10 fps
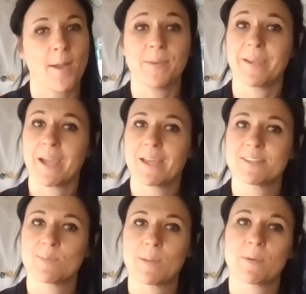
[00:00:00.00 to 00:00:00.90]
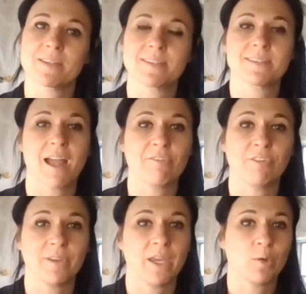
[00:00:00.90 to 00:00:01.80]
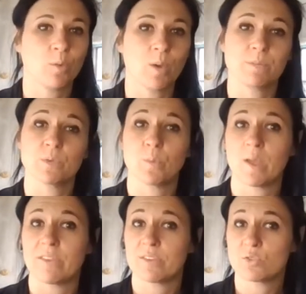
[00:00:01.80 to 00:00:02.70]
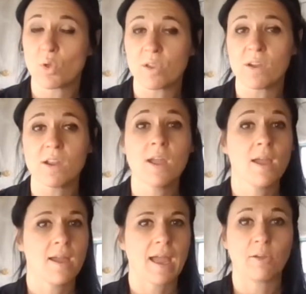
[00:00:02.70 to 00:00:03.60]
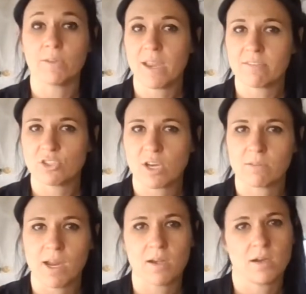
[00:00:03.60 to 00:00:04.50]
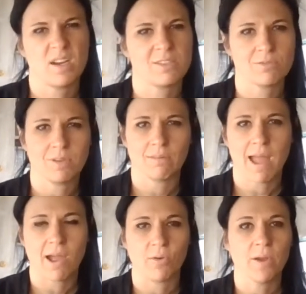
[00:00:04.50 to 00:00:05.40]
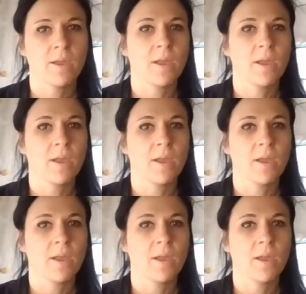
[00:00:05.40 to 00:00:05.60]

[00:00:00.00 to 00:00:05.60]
Because my bus is not fully equipped with solar, I only have a generator. It's really loud.